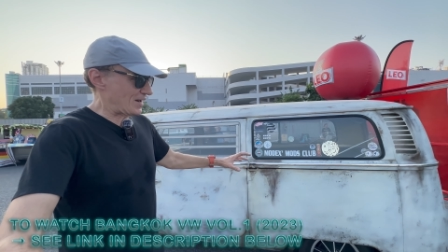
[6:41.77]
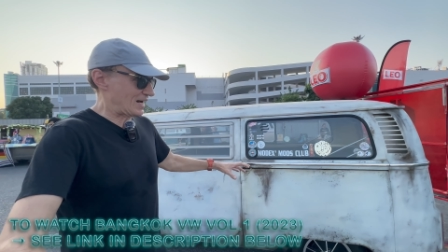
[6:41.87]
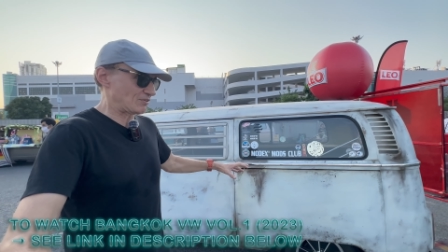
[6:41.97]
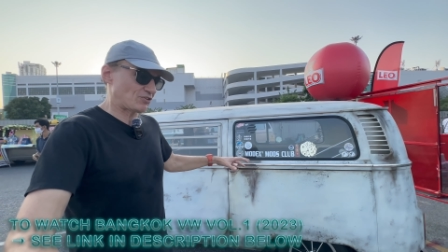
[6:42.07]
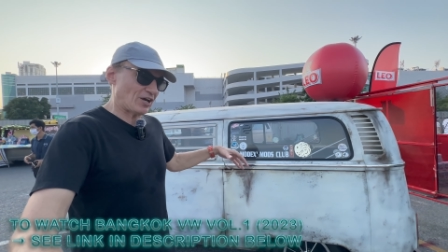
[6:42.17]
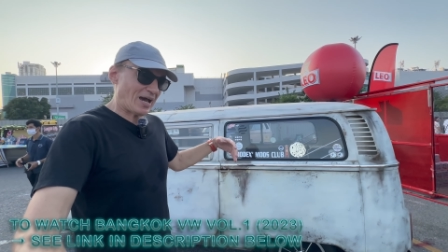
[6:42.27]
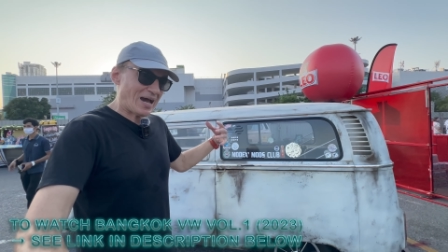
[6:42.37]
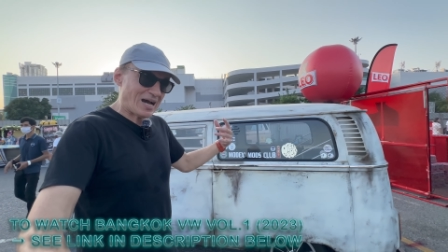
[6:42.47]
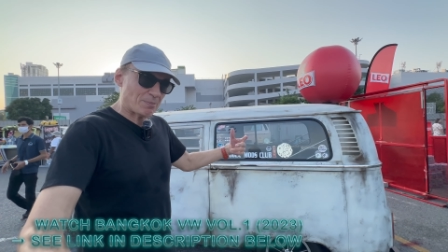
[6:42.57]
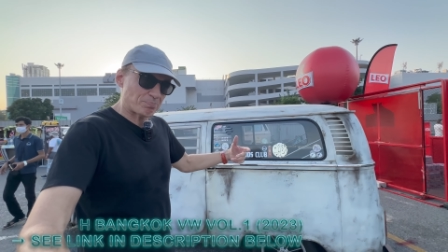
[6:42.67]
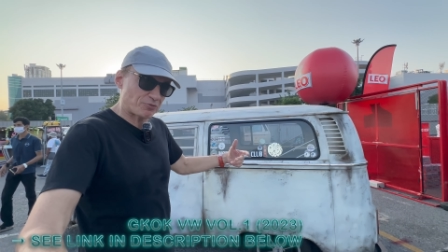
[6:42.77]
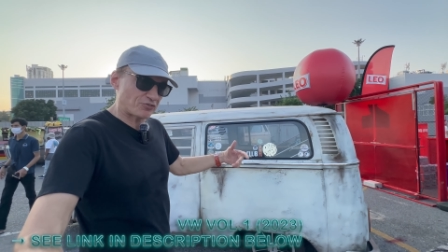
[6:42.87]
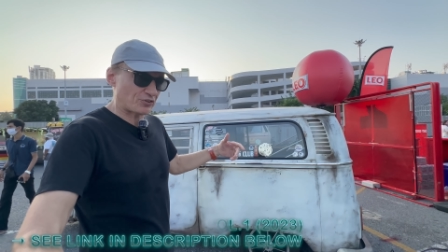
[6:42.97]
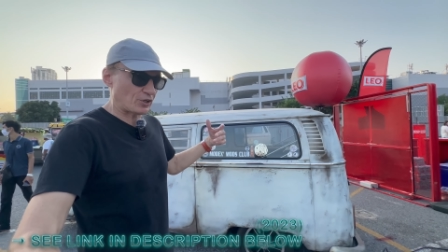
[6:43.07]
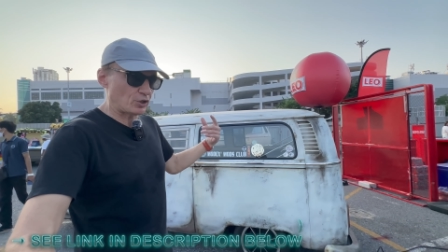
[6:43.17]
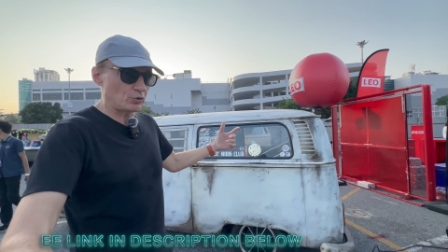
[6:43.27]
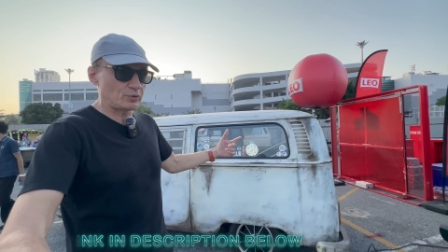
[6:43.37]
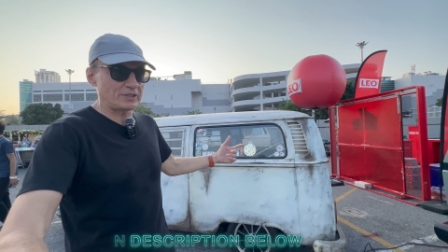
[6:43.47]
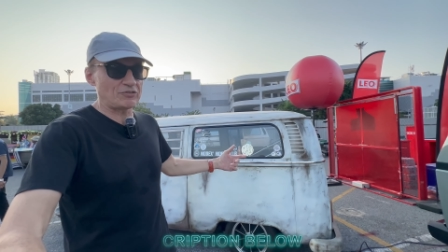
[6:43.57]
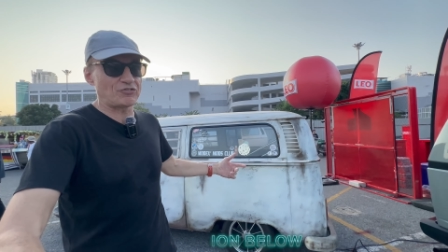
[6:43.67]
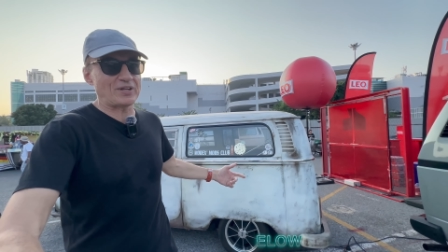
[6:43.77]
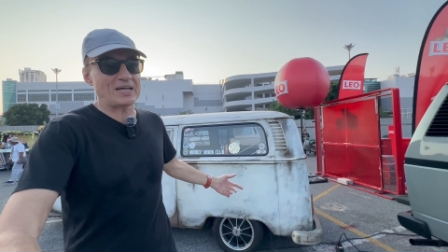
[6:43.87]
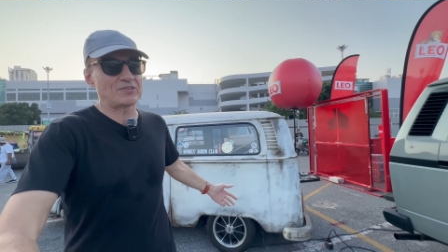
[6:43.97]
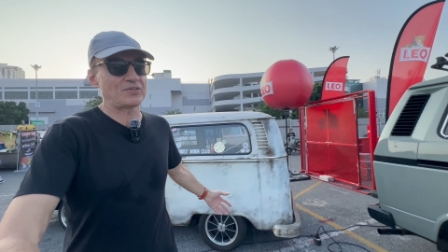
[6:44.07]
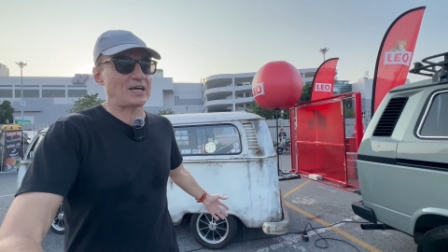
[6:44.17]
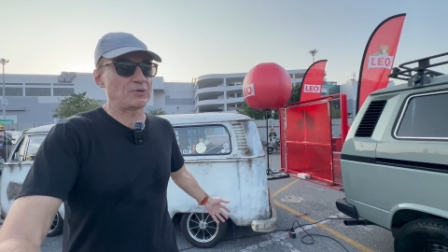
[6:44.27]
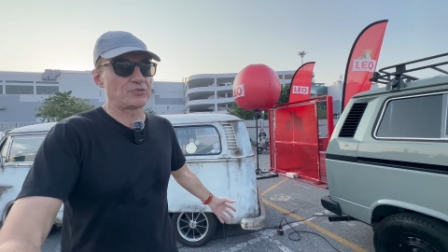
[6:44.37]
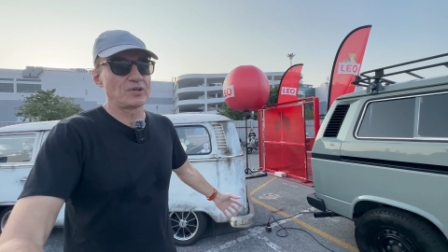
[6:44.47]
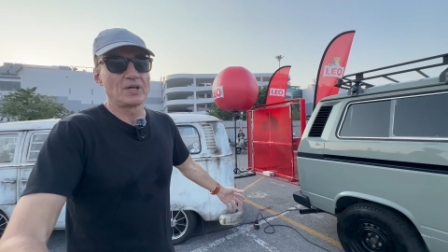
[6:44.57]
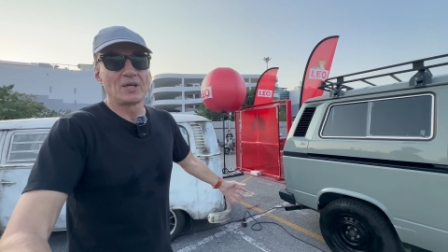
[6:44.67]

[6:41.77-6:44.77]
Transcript: that absolutely stands out.